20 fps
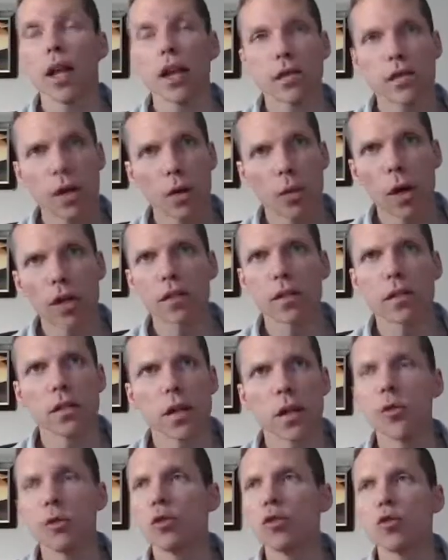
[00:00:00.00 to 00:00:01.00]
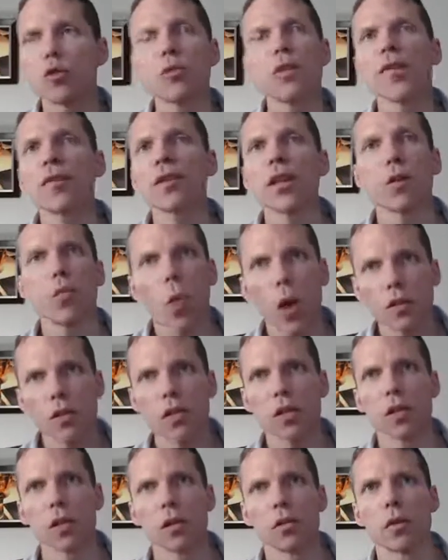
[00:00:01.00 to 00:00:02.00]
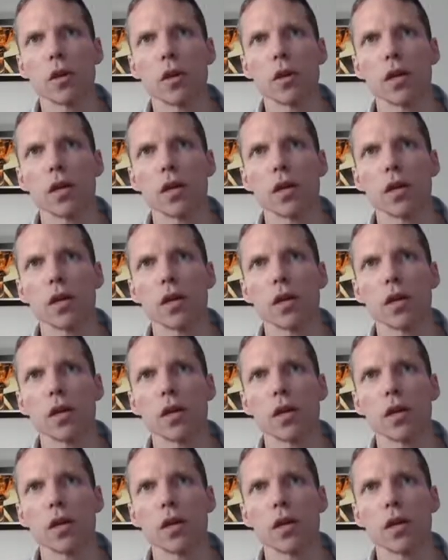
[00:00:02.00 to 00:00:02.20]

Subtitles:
anti-whites can come and do whatever they want to you.